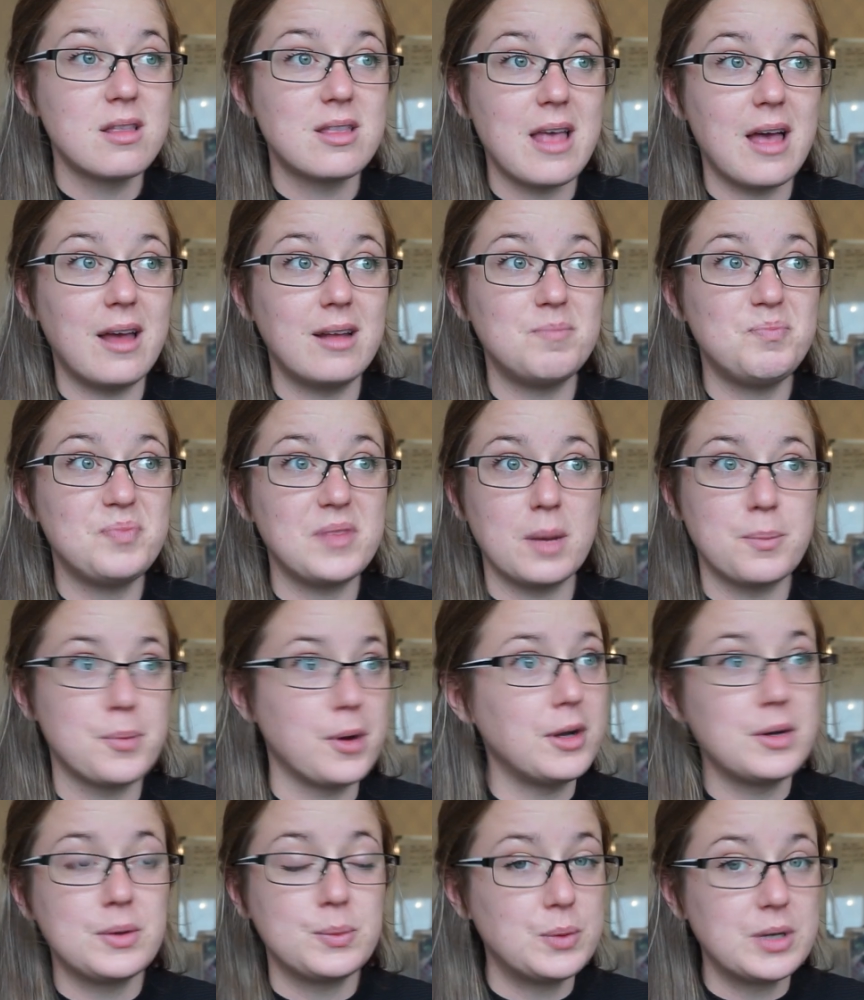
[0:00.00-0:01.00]
then I
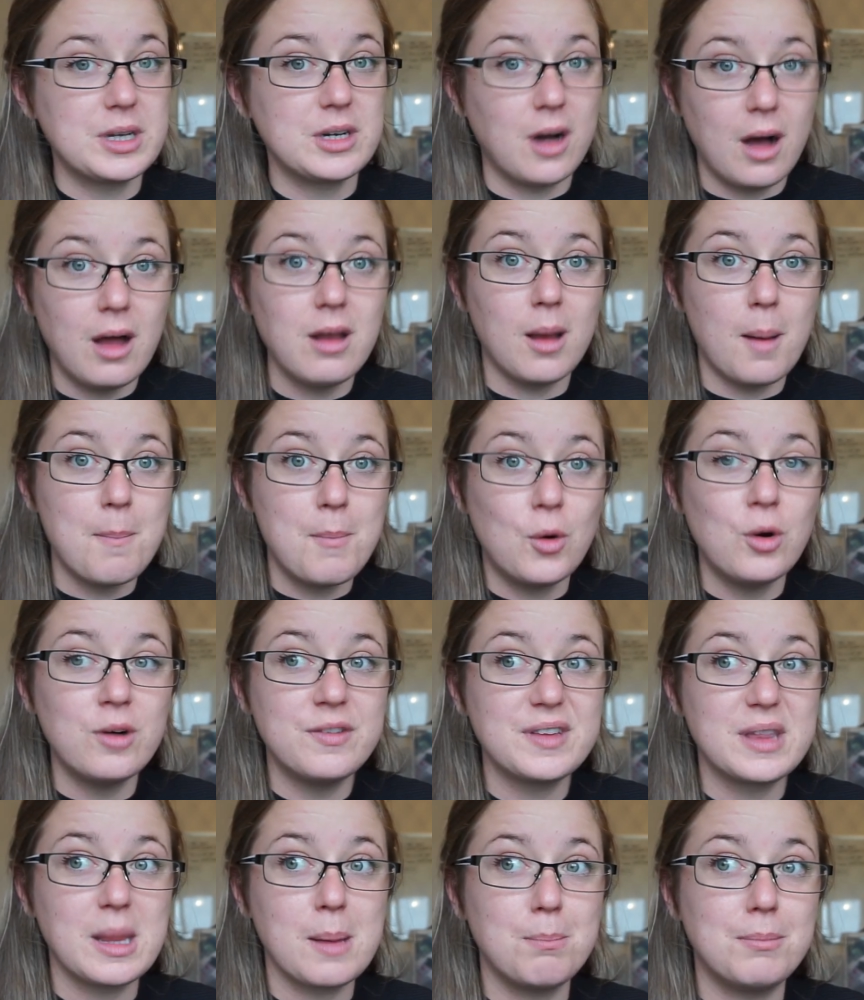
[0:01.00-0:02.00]
probably would have got a lot more
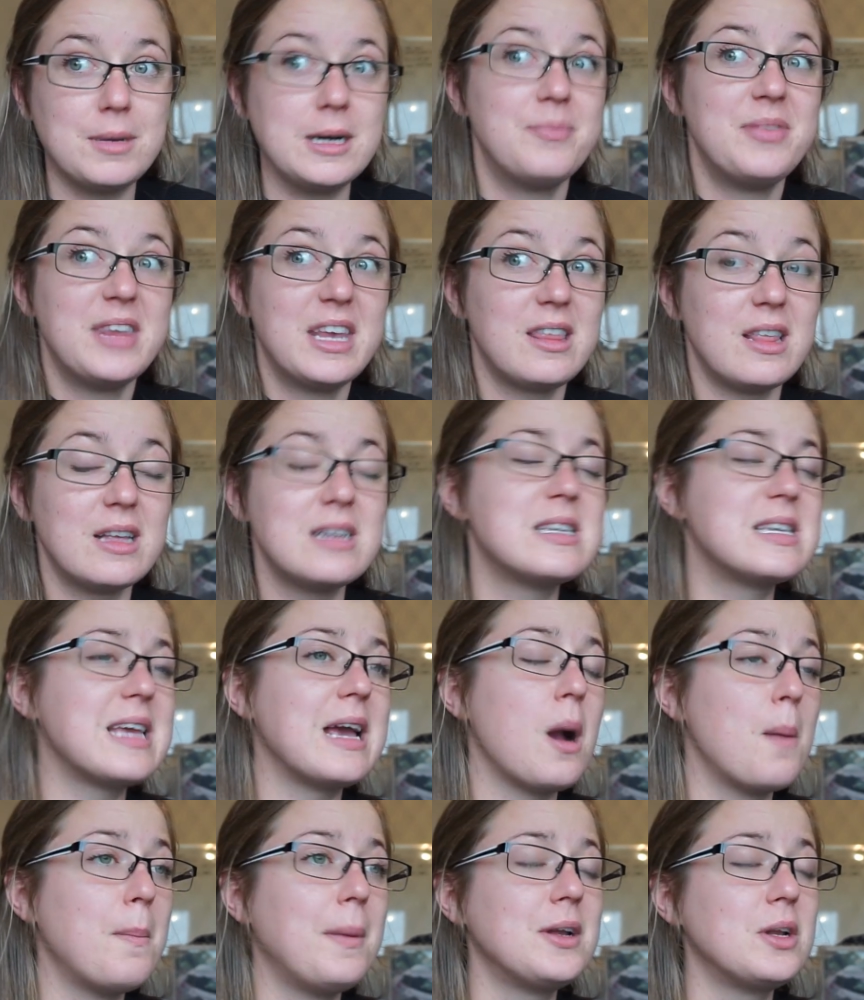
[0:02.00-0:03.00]
for them. But at the end of the day,
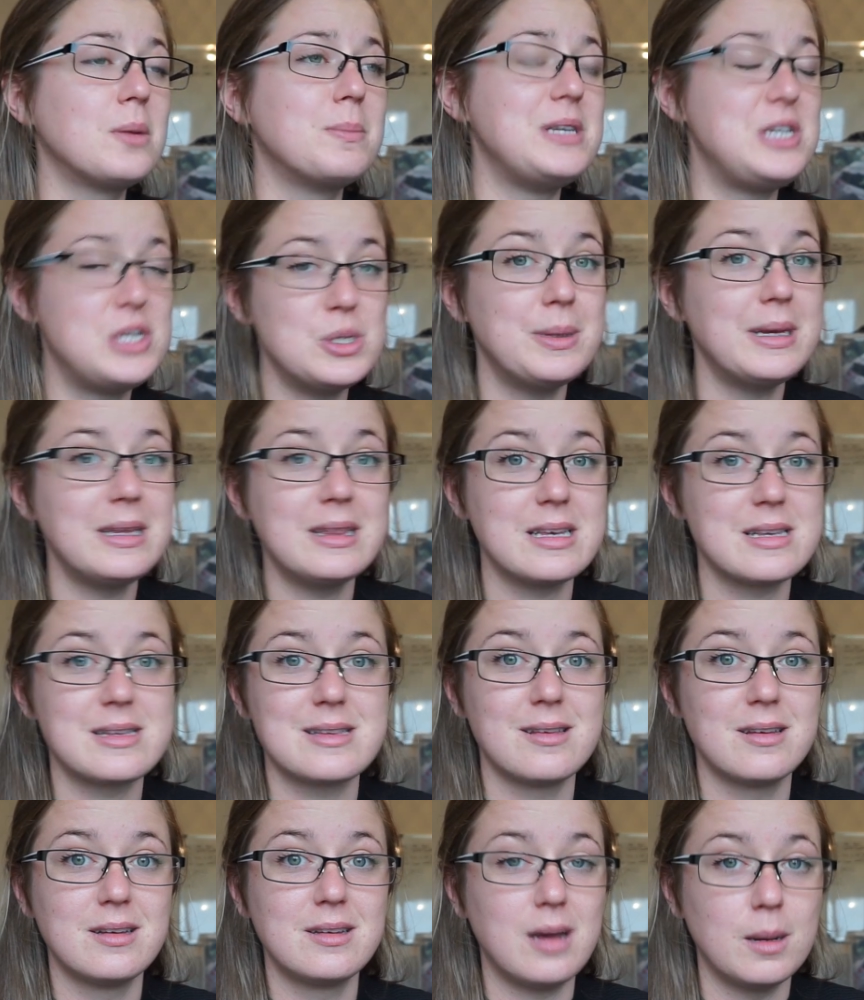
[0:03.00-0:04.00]
I might not be doing
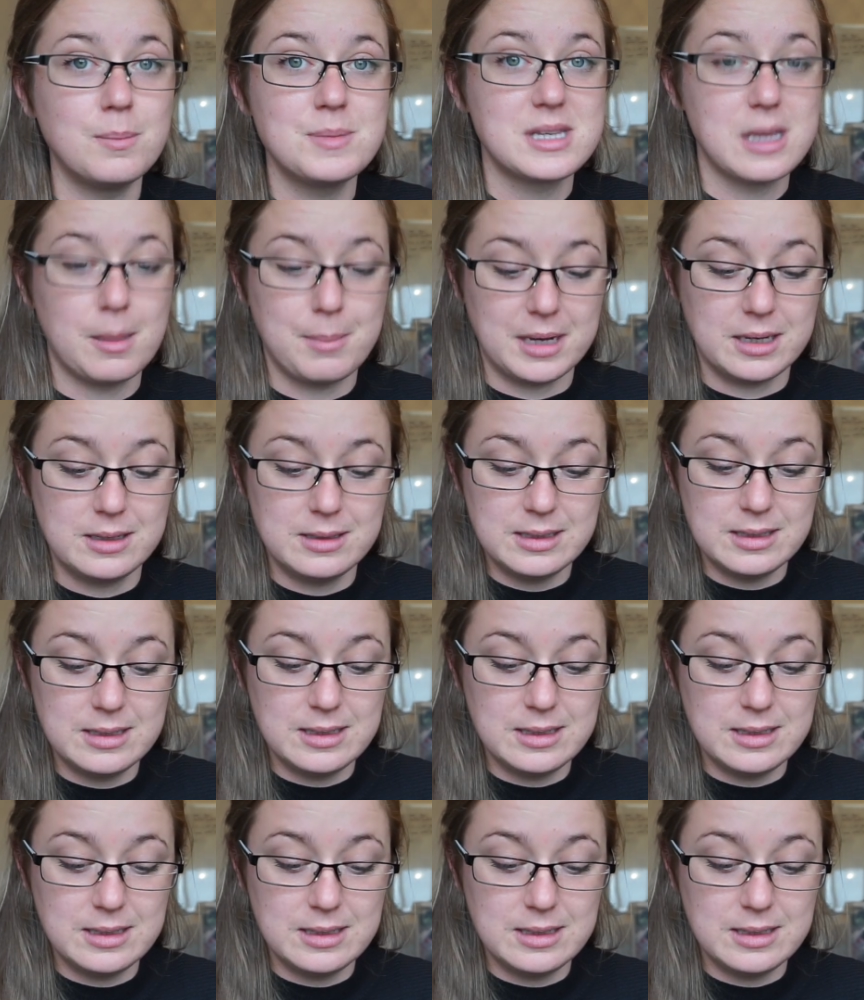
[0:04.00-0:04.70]
this come summer.